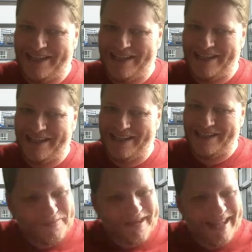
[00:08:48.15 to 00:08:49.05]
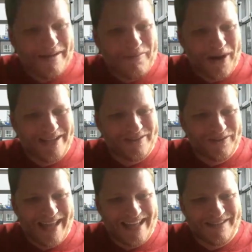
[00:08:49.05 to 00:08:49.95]
So can you
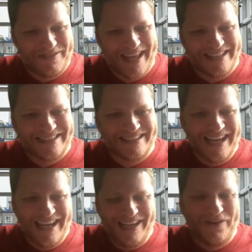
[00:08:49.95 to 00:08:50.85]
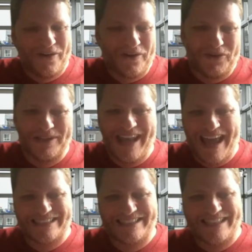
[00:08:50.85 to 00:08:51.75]
elaborate on that, if that's, in your view,
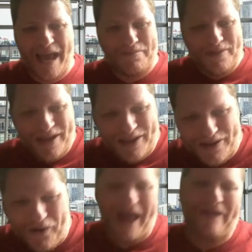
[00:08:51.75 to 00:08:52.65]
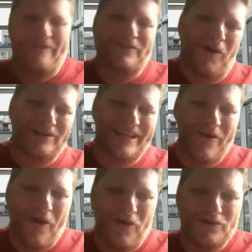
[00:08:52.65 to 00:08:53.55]
the next step, after
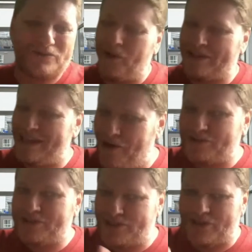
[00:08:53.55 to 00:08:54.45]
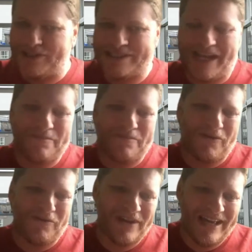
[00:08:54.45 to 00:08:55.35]
modeling goals, modeling all these other
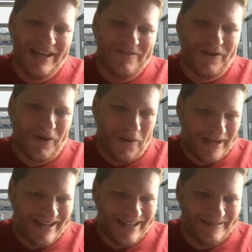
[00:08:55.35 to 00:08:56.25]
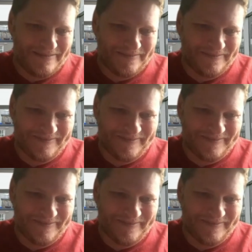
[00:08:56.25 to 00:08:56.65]
type of phenomena?